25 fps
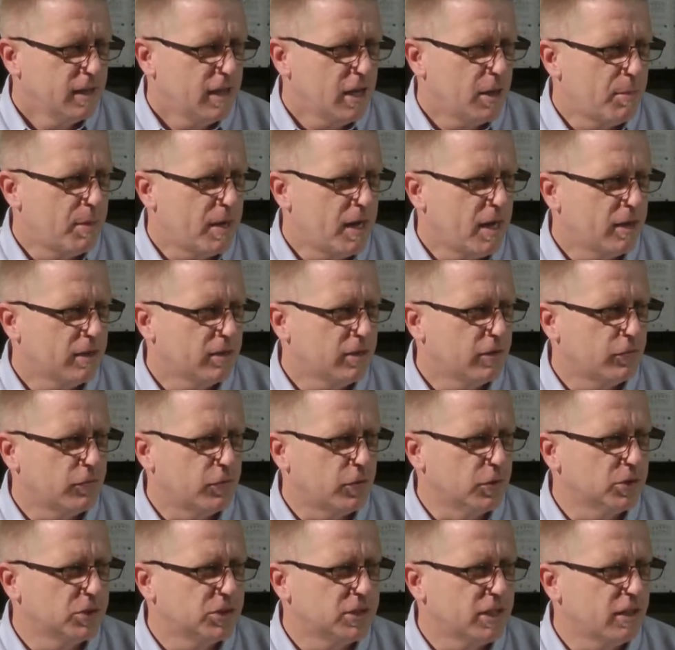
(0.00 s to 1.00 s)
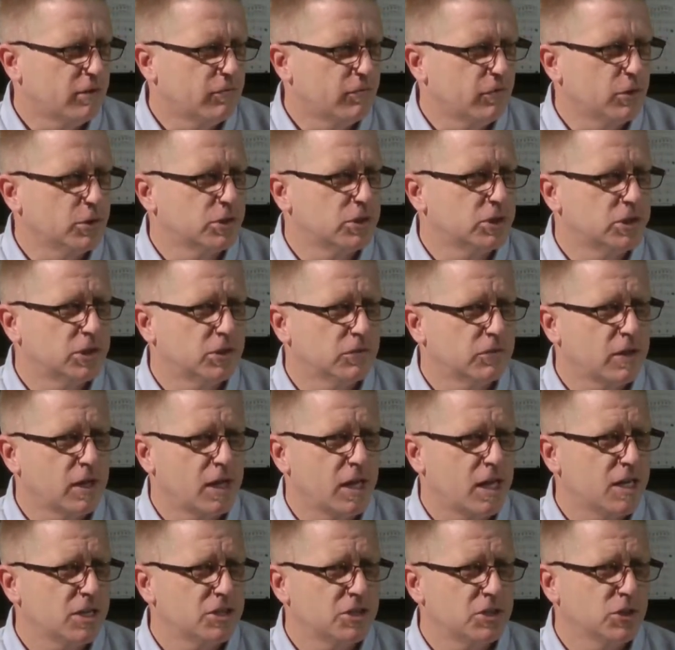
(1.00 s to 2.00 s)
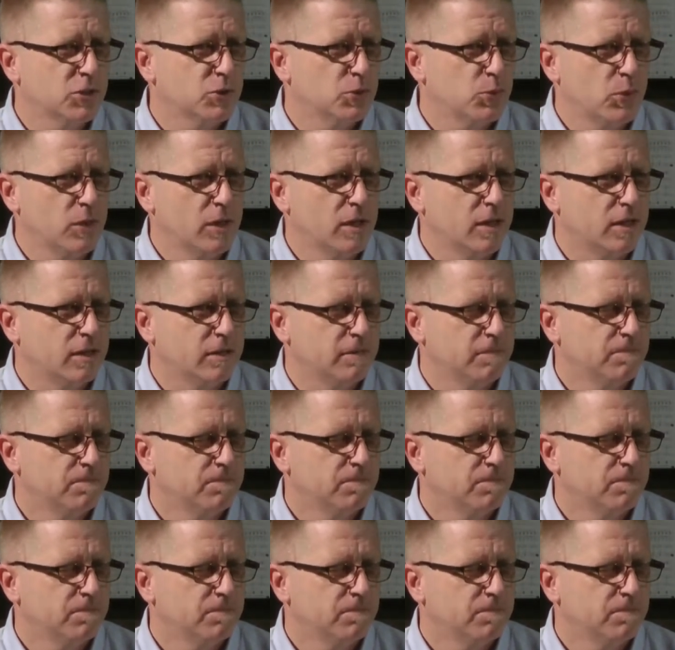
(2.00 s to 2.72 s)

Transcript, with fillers: about the first eight verses of Colossians 1.